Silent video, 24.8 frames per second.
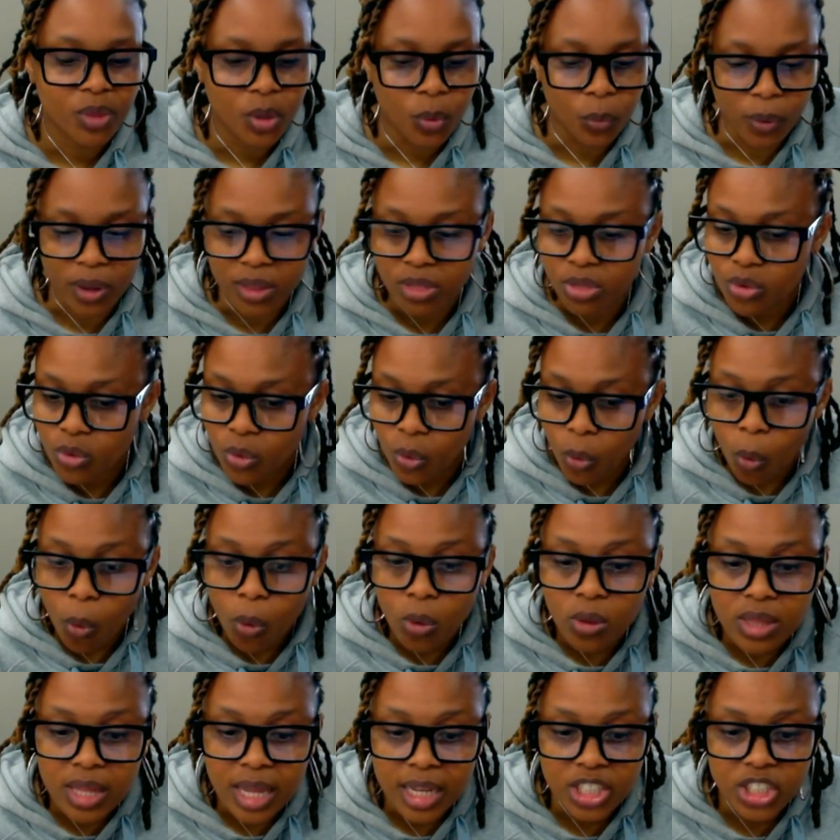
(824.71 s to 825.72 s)
went through
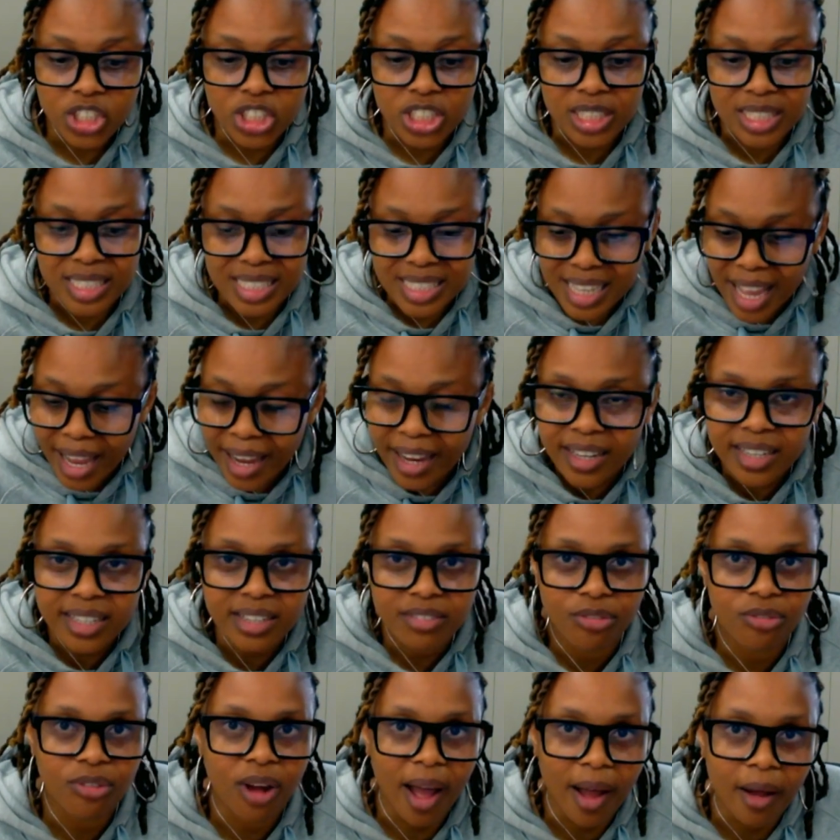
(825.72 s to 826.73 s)
all that shit, signed
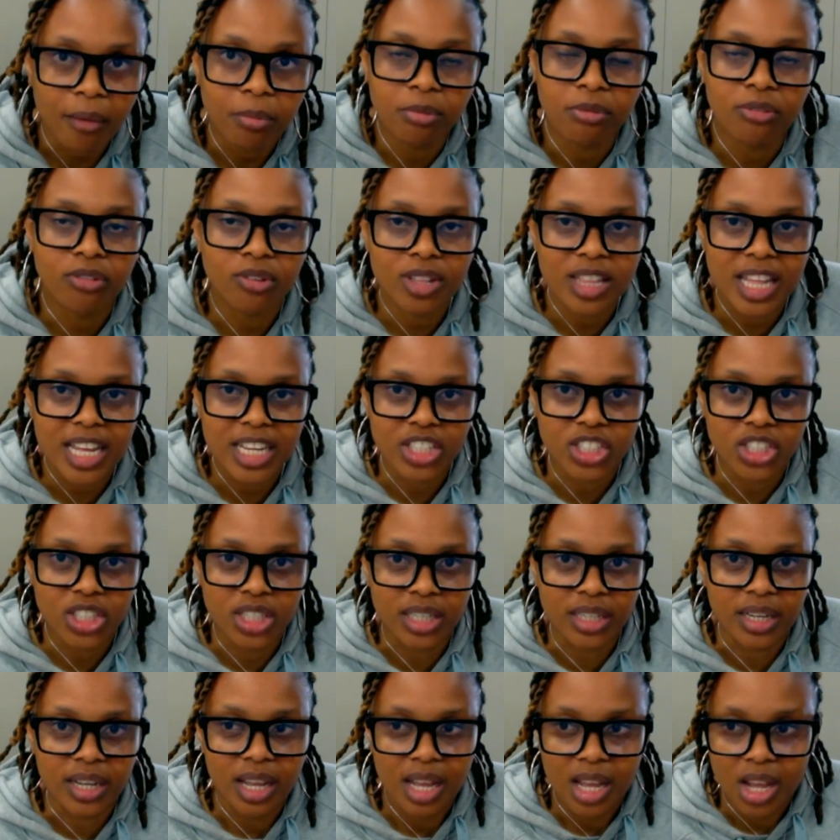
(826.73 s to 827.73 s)
up for that shit,